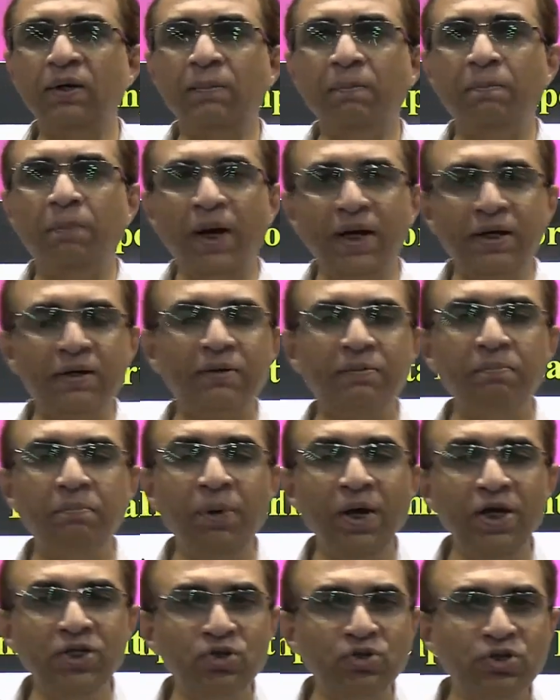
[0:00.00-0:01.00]
But
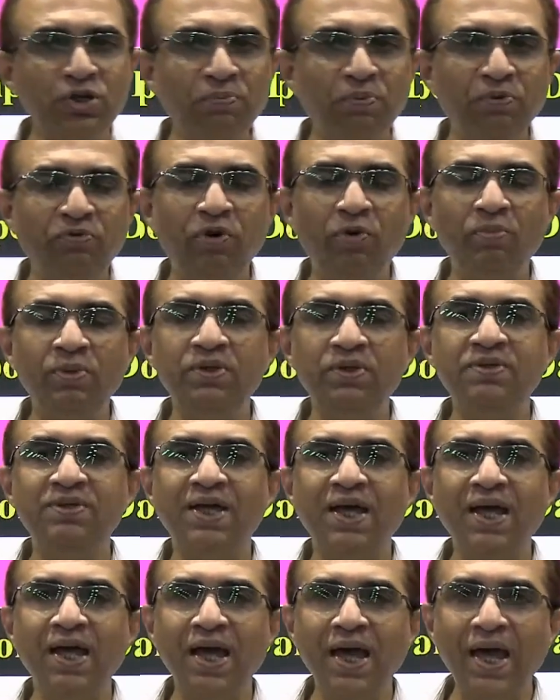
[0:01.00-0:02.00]
based on your performance
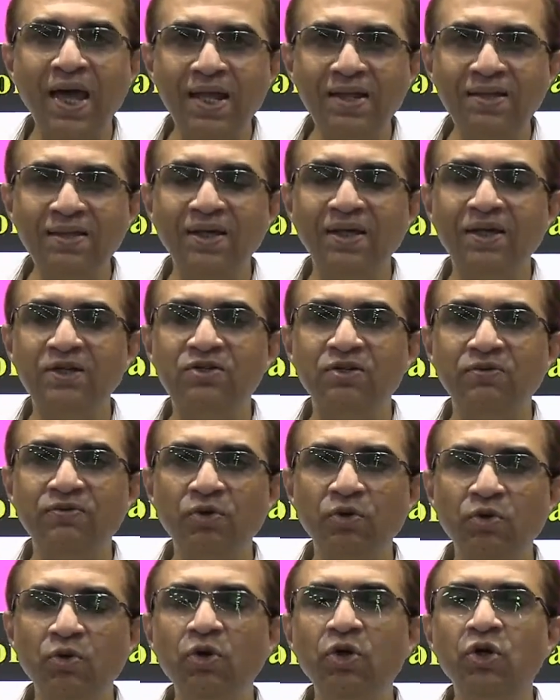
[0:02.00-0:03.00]
in the
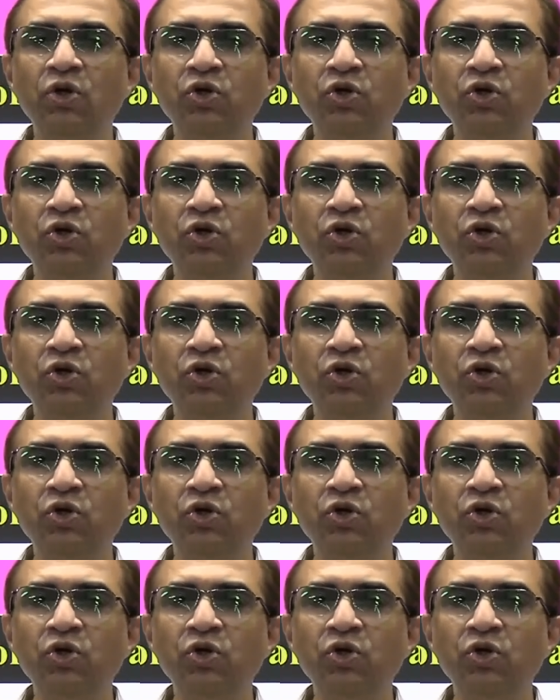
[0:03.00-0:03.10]
interview,